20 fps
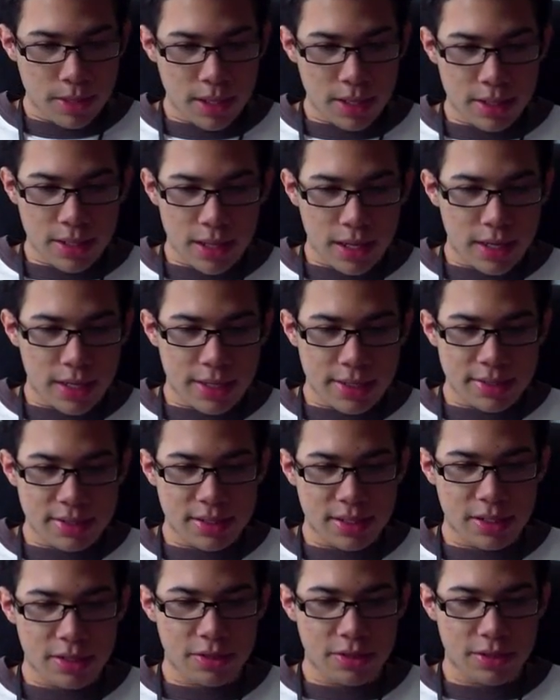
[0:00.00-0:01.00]
Beyond that, I
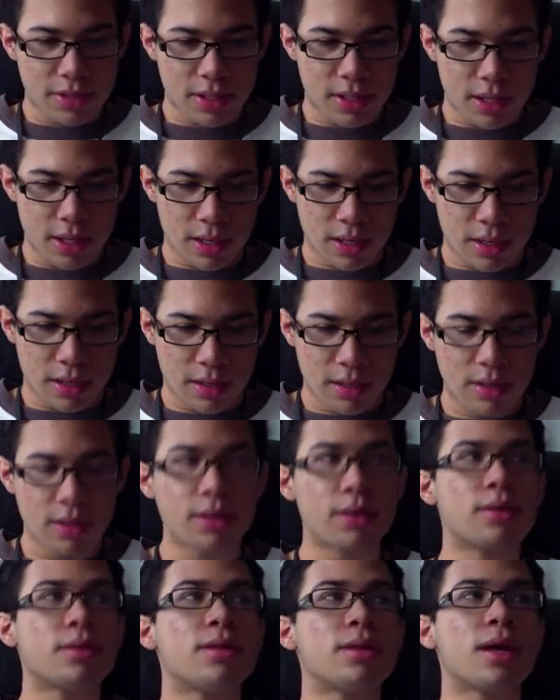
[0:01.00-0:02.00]
guess there's
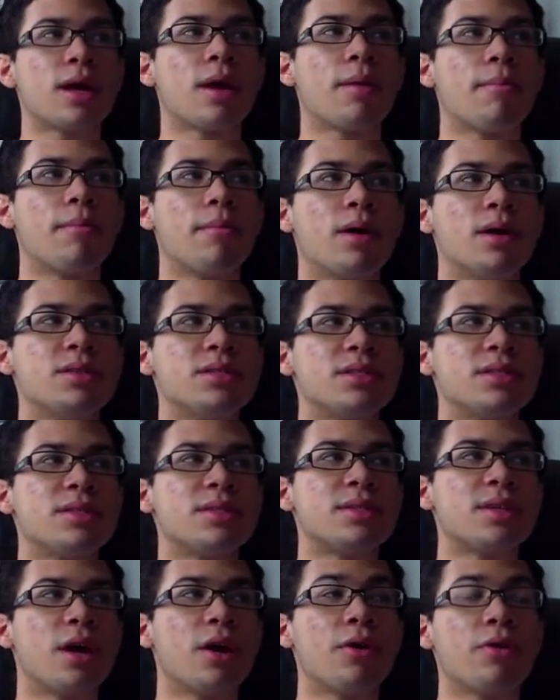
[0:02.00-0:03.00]
not much
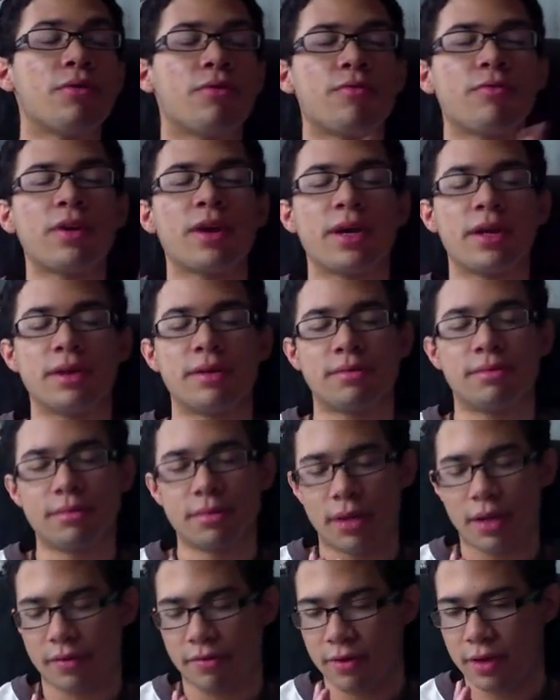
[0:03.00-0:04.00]
to say. Oh, right,
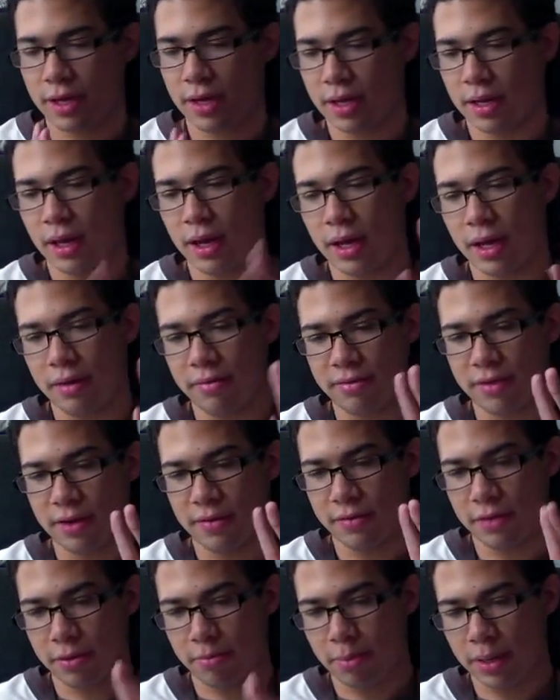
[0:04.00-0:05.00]
I forgot. I've
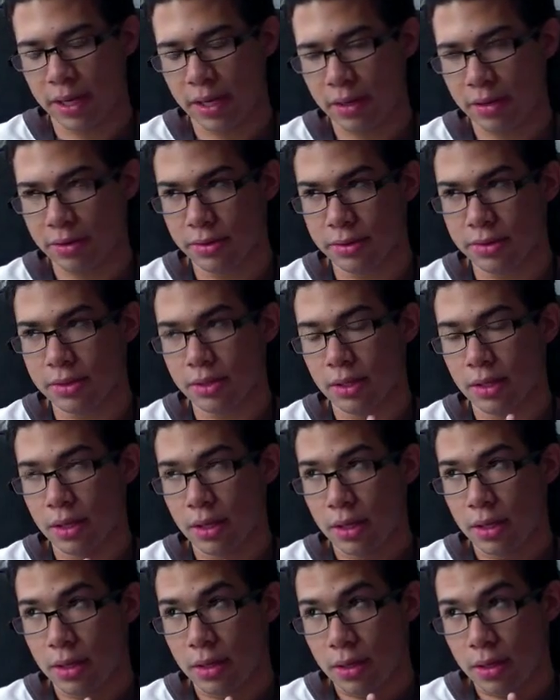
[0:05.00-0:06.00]
covered the panels
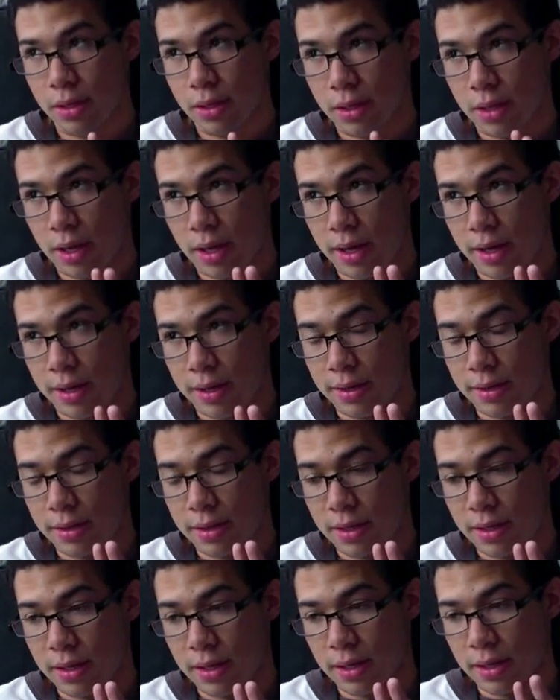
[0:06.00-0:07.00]

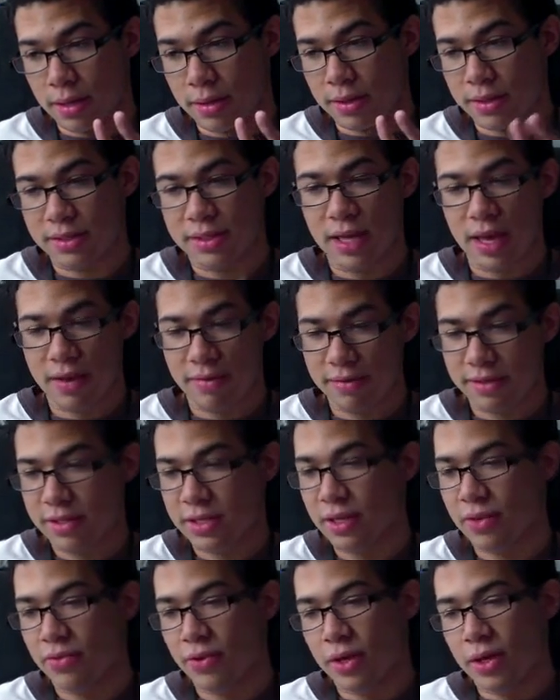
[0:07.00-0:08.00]
and the staff
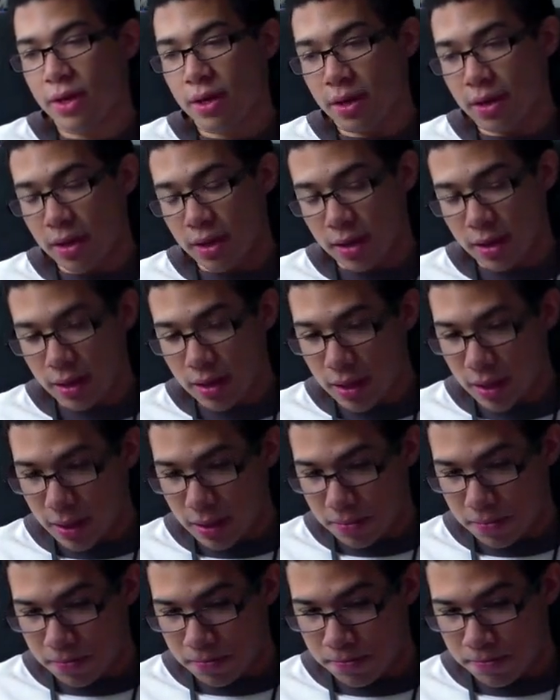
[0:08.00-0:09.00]
itself.
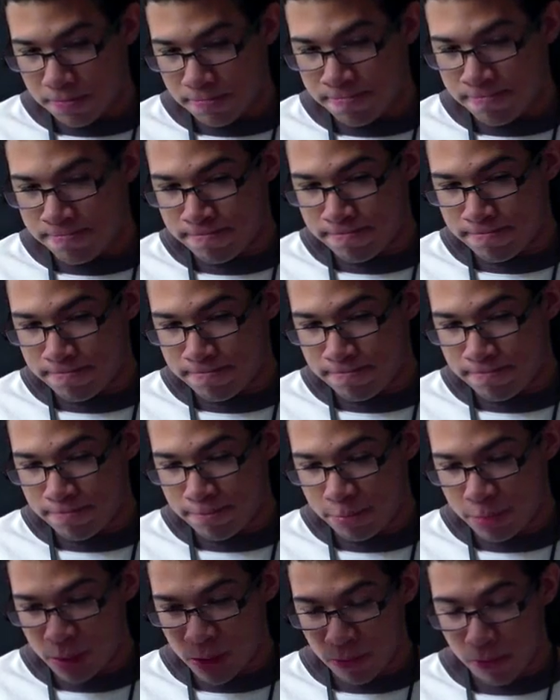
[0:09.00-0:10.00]

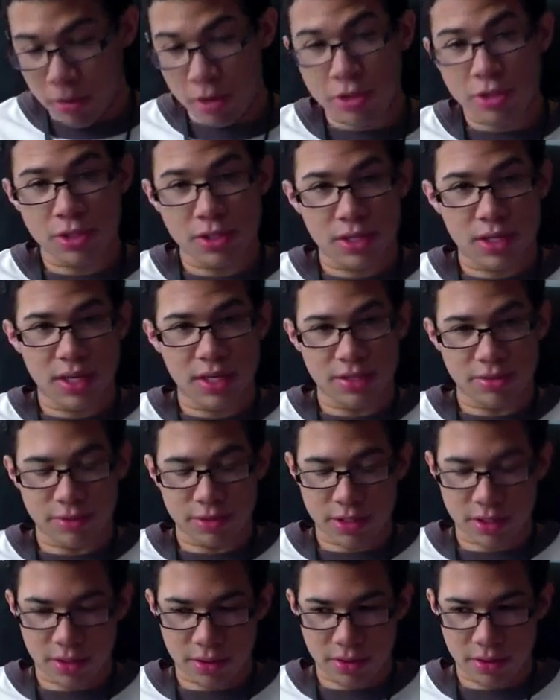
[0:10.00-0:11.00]
The
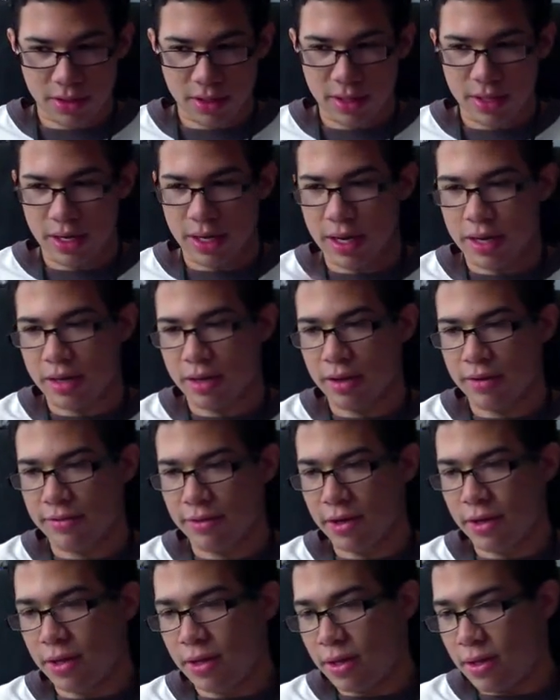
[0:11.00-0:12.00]
merchandise was the other thing that I had to
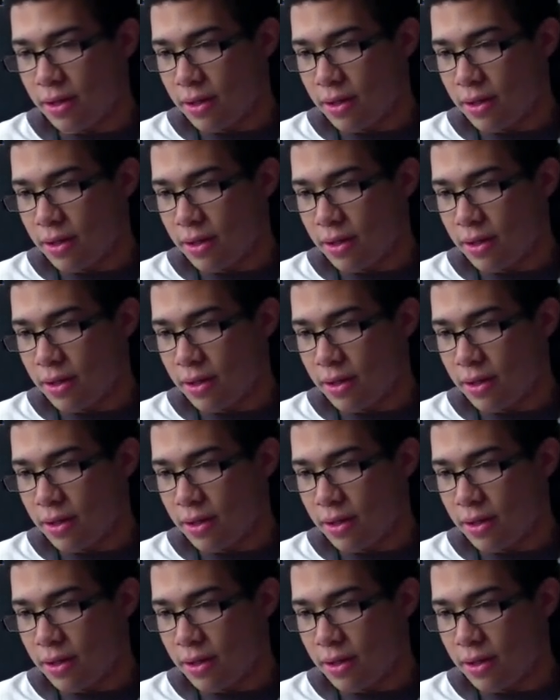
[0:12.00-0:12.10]
cover.